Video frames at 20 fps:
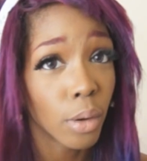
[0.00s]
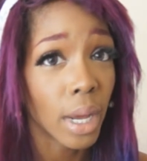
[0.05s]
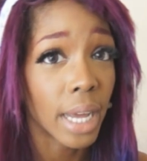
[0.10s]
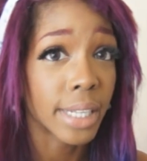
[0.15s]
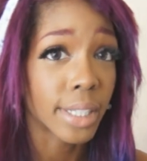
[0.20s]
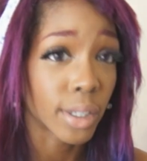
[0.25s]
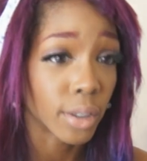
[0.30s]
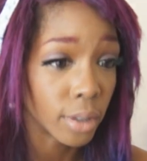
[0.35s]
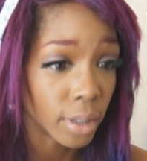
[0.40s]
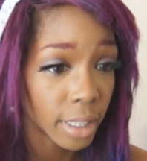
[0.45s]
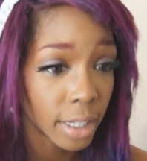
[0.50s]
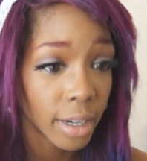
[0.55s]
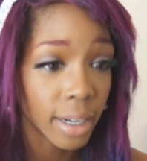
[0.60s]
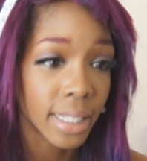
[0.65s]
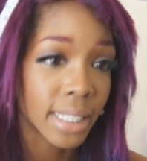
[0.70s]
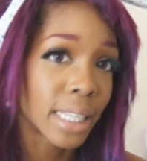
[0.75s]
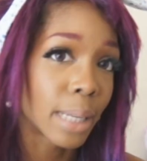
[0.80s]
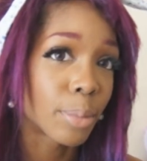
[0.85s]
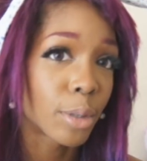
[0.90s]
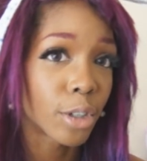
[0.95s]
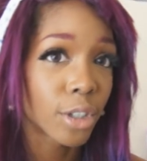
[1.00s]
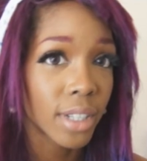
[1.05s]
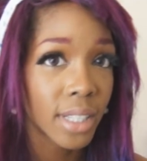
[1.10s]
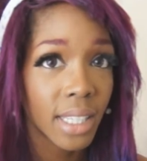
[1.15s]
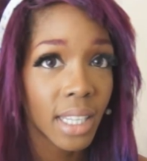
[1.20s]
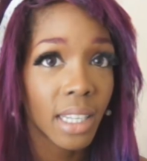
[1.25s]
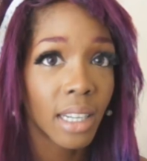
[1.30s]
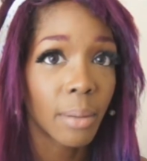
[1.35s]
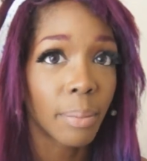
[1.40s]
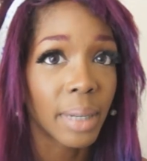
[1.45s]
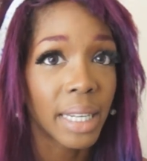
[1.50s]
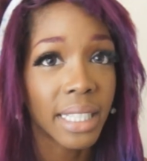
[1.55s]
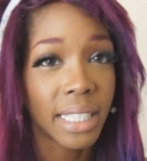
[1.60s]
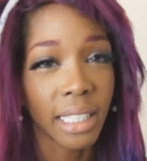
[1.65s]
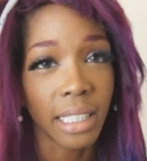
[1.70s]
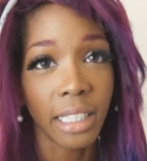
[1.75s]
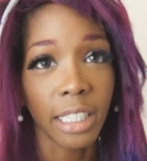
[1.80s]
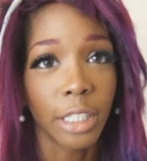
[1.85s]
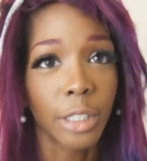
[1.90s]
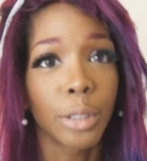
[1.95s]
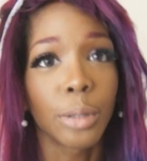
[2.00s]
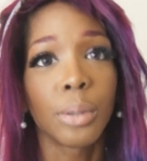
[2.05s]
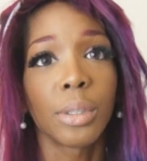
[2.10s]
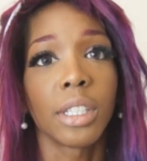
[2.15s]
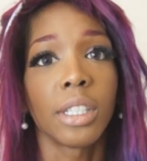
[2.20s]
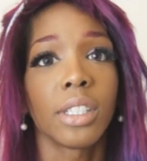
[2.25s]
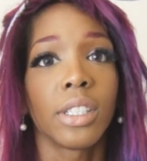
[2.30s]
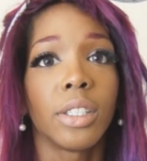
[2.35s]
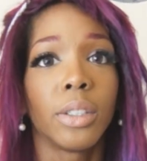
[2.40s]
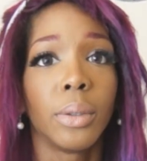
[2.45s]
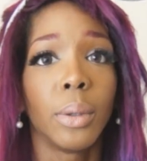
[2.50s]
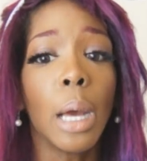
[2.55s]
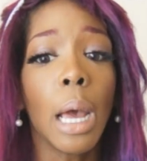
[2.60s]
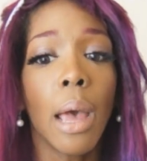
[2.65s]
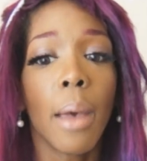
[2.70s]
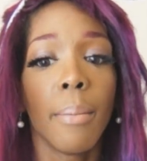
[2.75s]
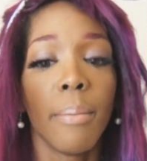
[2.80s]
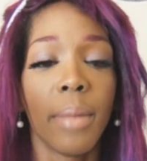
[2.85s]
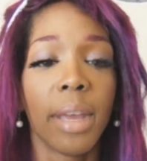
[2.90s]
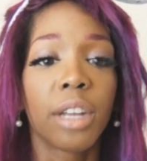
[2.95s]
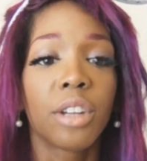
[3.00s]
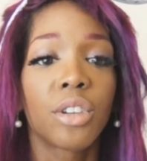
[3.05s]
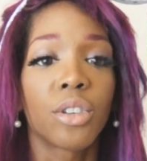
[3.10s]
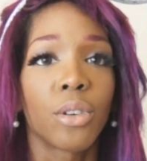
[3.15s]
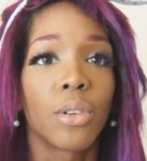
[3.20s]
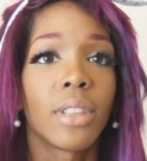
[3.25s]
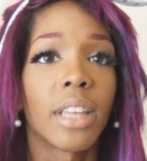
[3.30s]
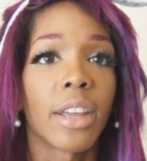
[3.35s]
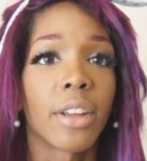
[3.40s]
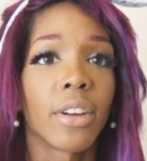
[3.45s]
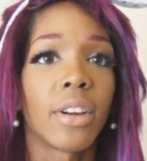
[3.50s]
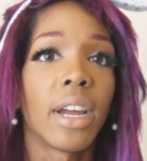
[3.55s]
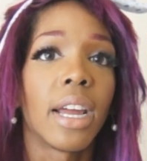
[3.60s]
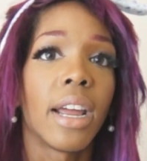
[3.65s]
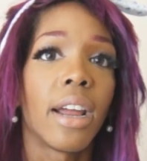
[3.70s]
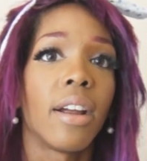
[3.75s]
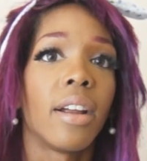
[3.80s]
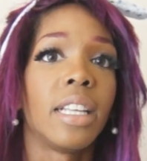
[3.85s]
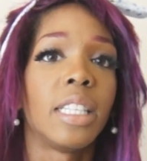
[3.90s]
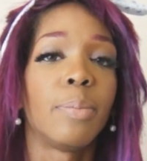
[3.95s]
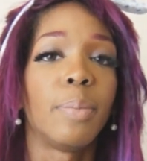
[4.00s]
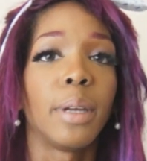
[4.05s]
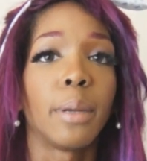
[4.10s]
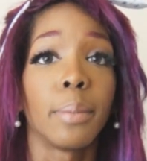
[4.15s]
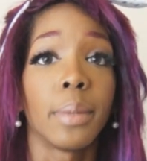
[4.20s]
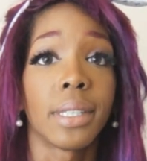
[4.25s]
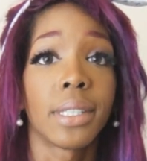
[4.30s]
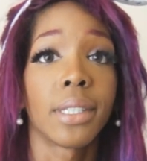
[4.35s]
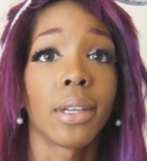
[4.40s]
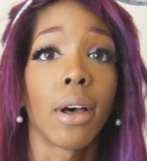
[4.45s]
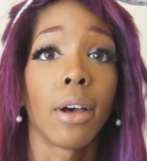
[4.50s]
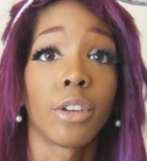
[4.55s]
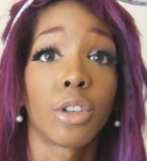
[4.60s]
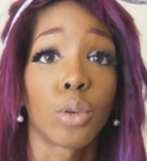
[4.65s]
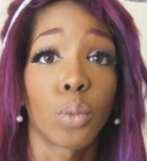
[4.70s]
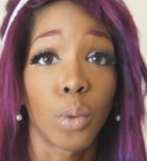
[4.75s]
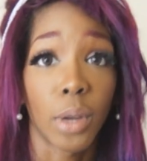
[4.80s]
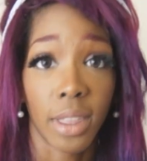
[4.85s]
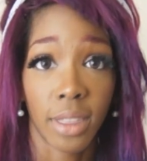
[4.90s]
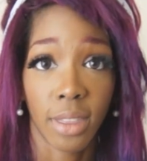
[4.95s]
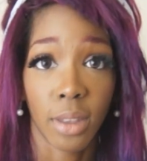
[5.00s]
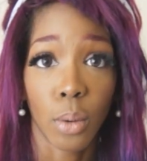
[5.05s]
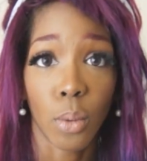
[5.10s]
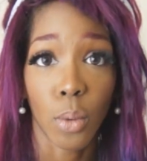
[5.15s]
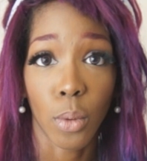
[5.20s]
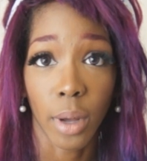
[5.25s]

you guys earlier, except you're just going to basically use it to make sure that your hair is being massaged with the